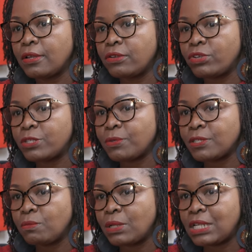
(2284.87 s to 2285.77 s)
a
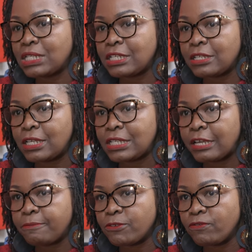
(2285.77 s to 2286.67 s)
responsibility in, in
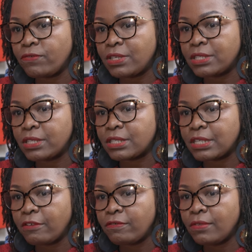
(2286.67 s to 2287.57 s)
terms of fees and
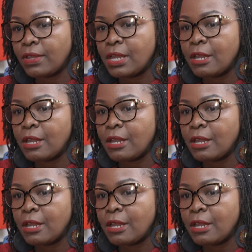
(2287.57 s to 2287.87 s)
stuff,